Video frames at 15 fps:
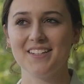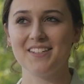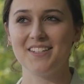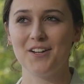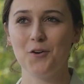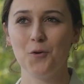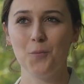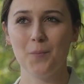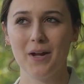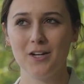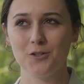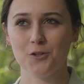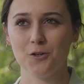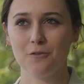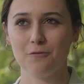single
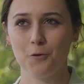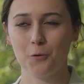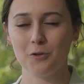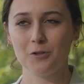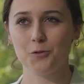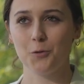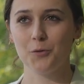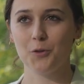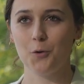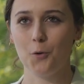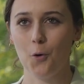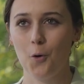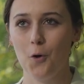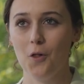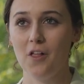major focused toward the
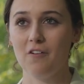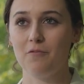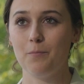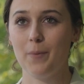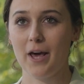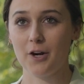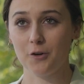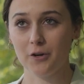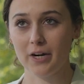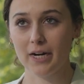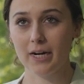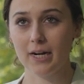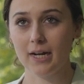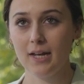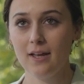goal of
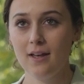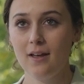bettering